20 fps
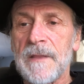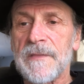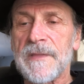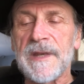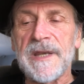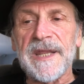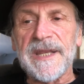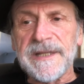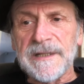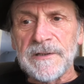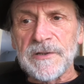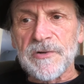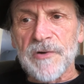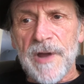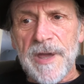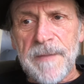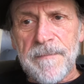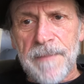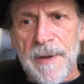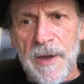The little
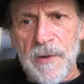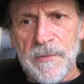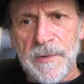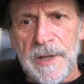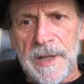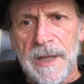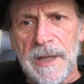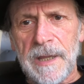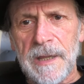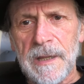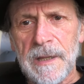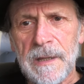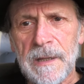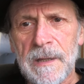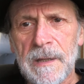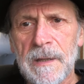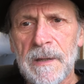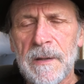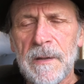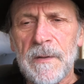grey pony,
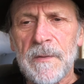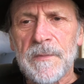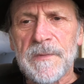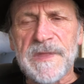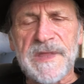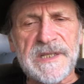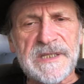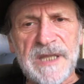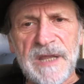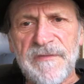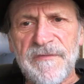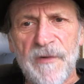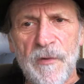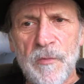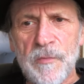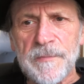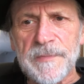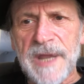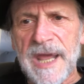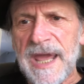the
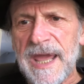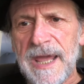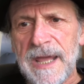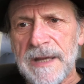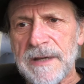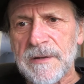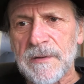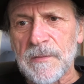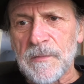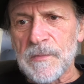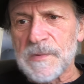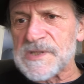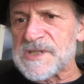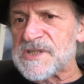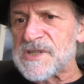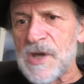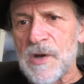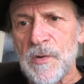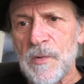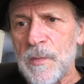deformed head,
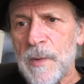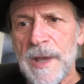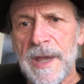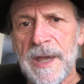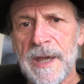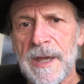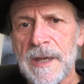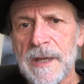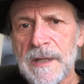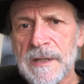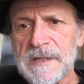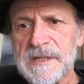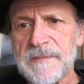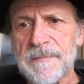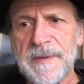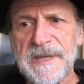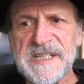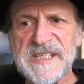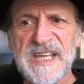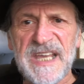was nowhere to
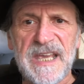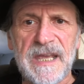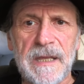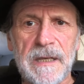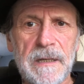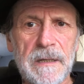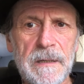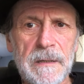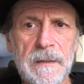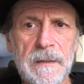be seen.